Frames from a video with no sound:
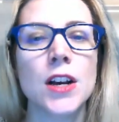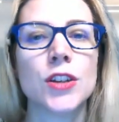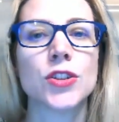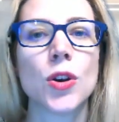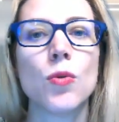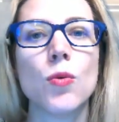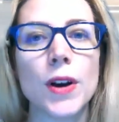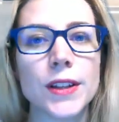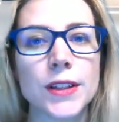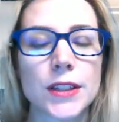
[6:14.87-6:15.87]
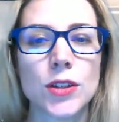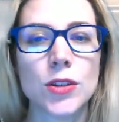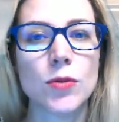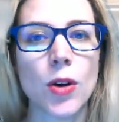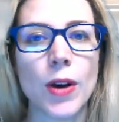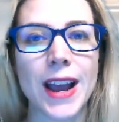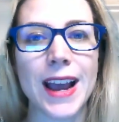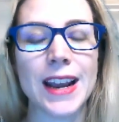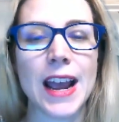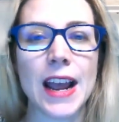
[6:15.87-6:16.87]
So once you go
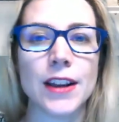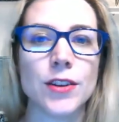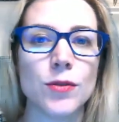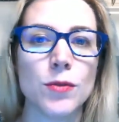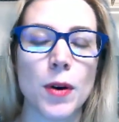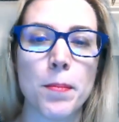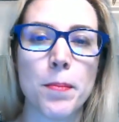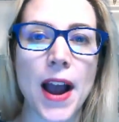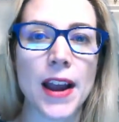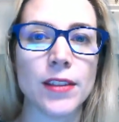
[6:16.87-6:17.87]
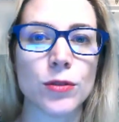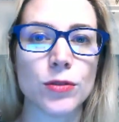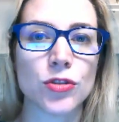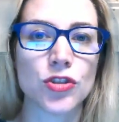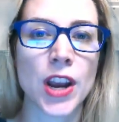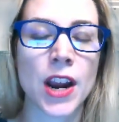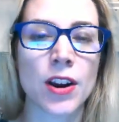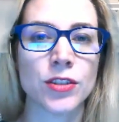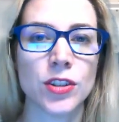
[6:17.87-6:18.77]
ahead and you buy those shares,